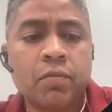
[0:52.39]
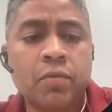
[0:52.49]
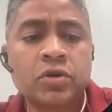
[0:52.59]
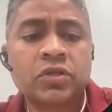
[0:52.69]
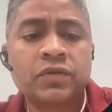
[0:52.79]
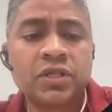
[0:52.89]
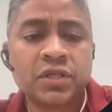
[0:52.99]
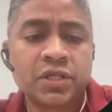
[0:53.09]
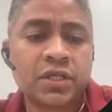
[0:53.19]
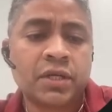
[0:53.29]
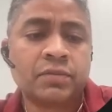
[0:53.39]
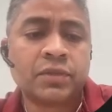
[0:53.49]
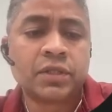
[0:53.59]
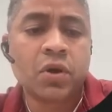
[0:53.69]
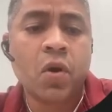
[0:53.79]
most of the
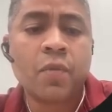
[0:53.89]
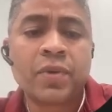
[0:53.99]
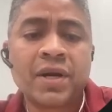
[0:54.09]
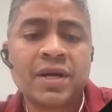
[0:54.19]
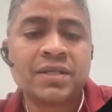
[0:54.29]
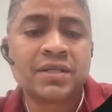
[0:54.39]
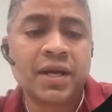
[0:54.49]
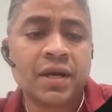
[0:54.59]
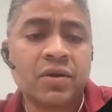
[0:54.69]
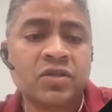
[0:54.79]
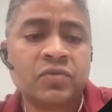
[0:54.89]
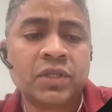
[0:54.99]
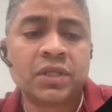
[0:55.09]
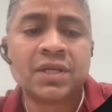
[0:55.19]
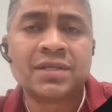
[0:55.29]
systems operate in silos
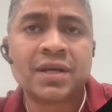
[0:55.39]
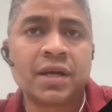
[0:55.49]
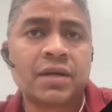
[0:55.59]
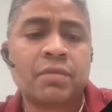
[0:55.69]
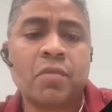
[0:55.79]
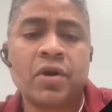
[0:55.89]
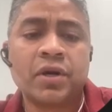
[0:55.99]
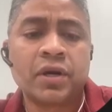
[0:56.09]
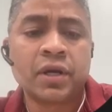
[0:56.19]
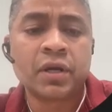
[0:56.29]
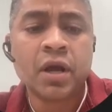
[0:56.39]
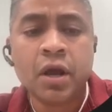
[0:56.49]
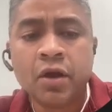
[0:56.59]
with disconnected monitoring,